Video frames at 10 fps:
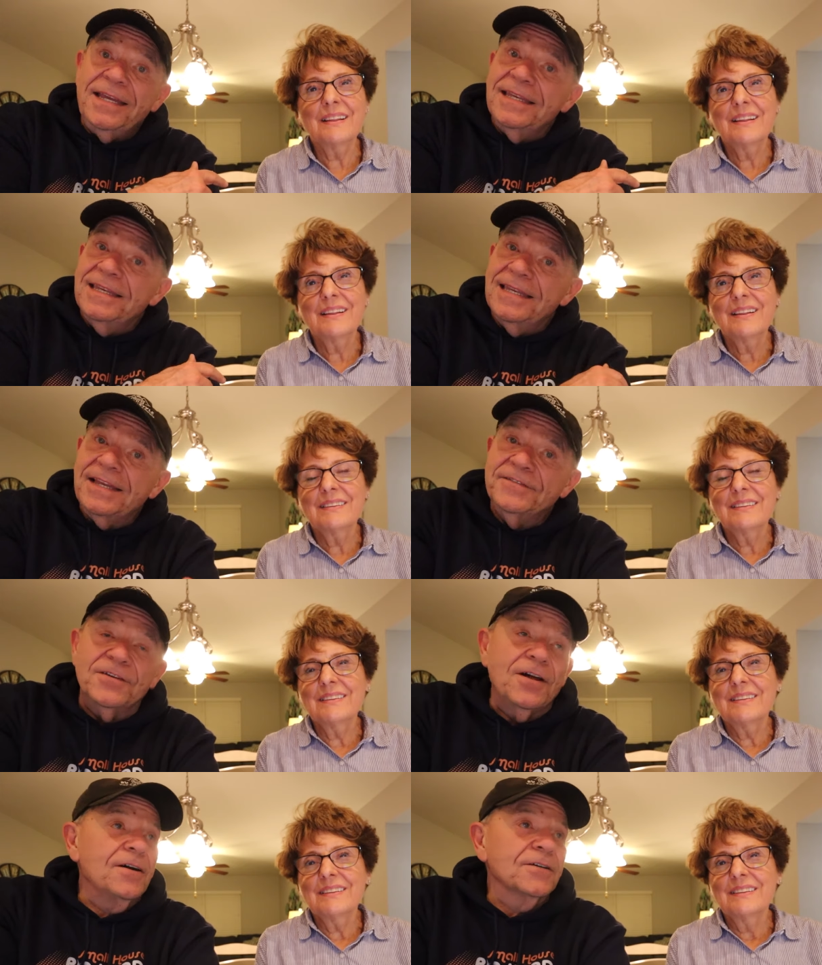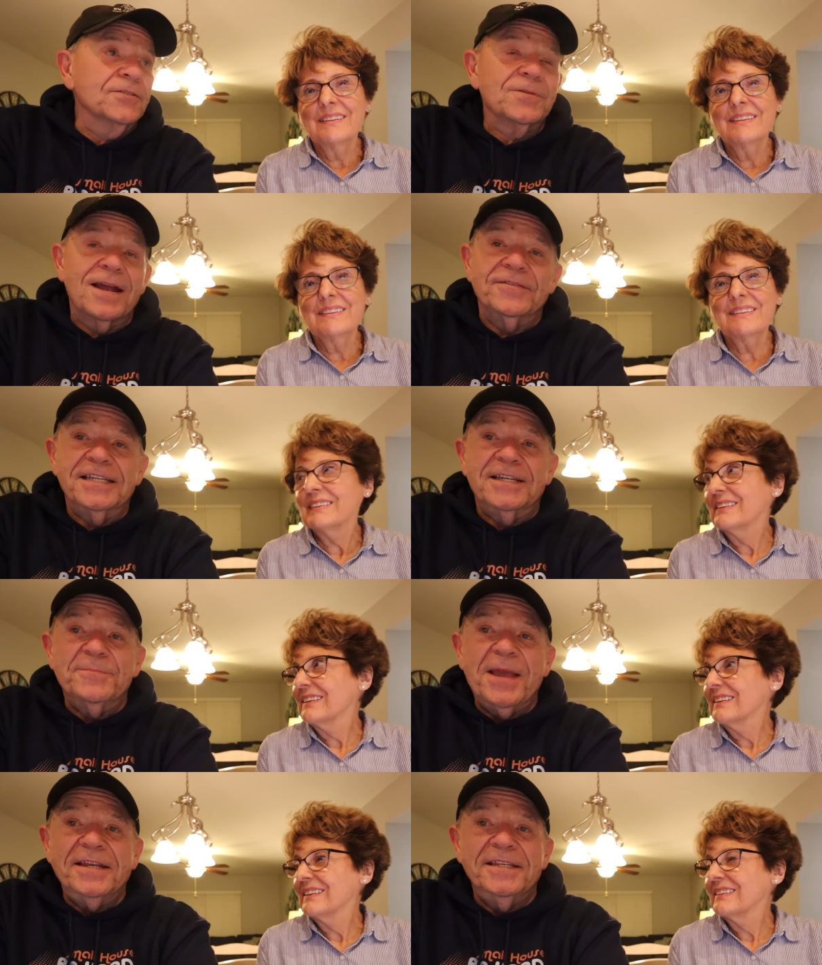Speaker 1: lifelong traveling
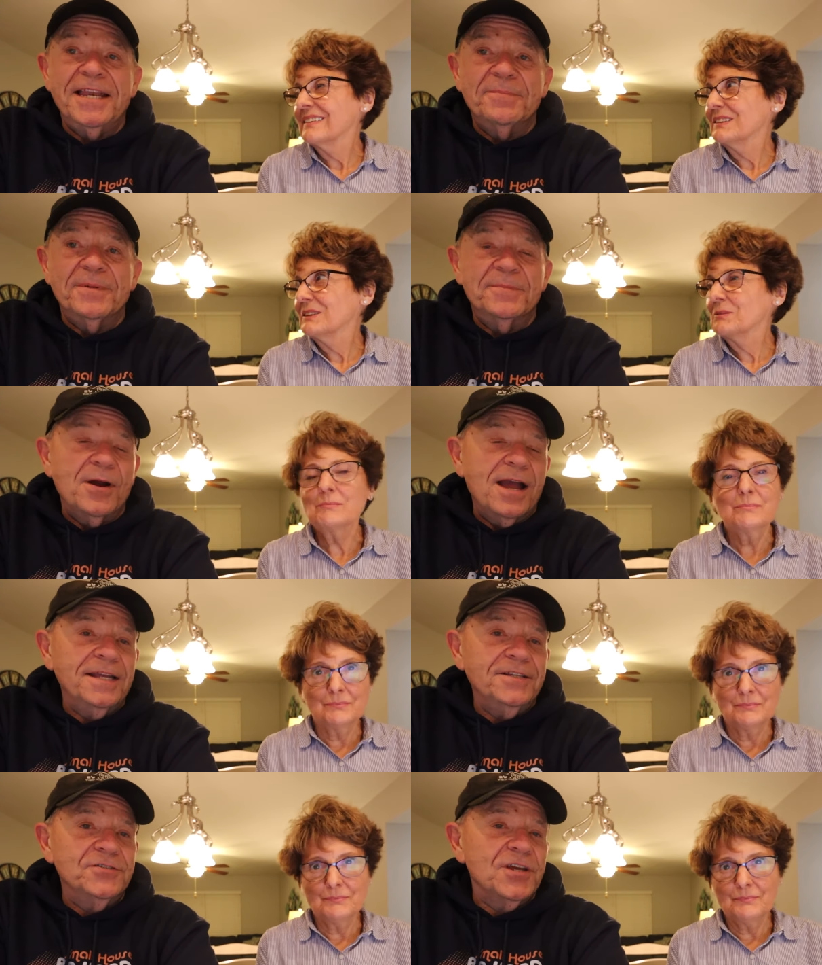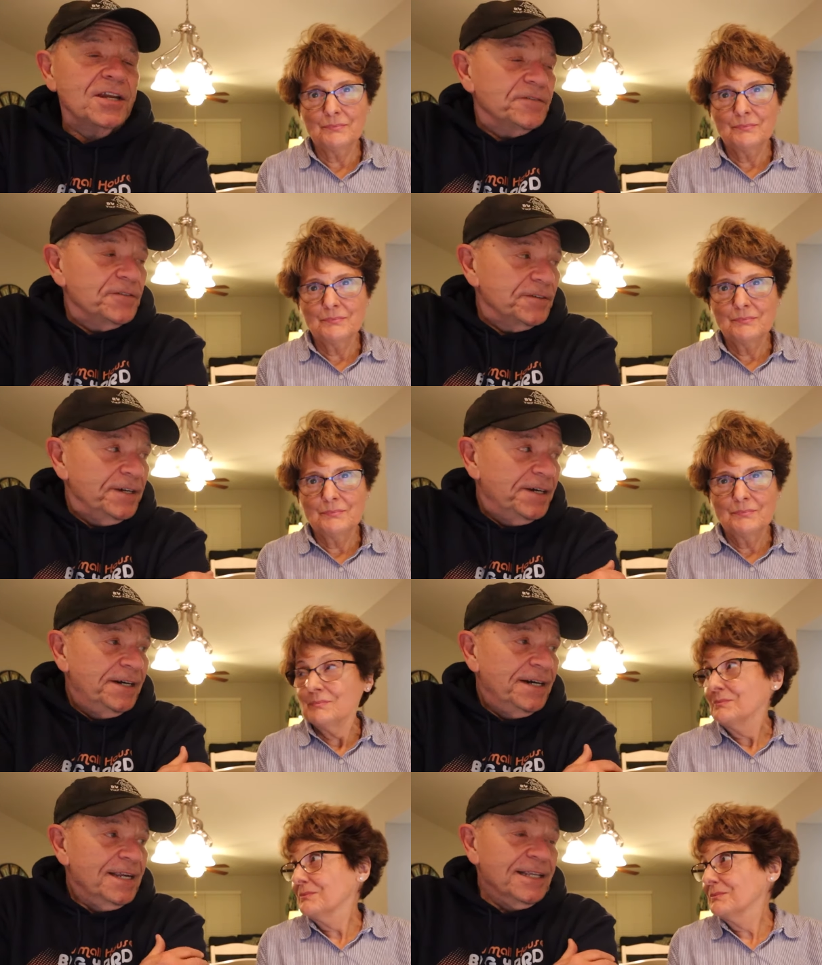companion and my bride, Jennifer.
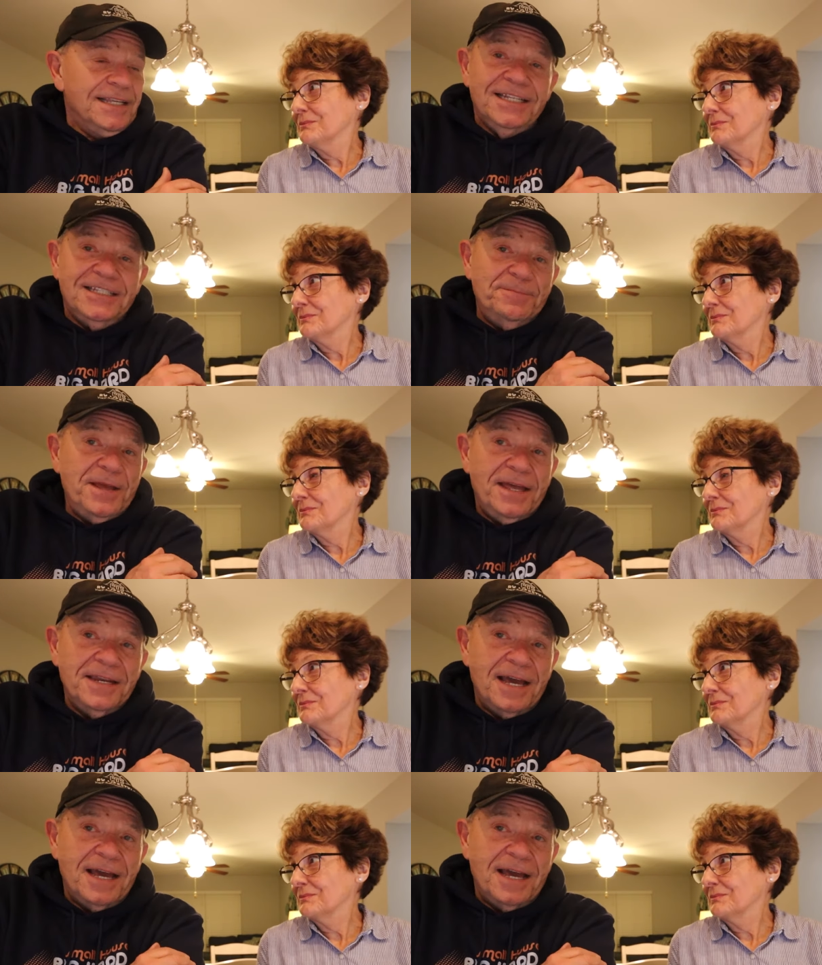It's been